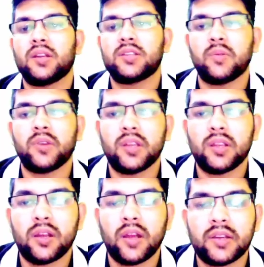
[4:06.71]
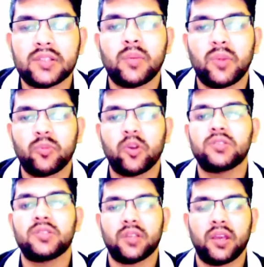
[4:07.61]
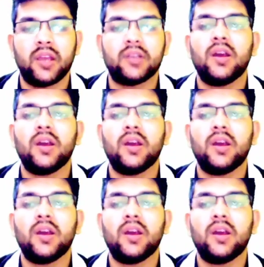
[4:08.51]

70, uh, 97.8,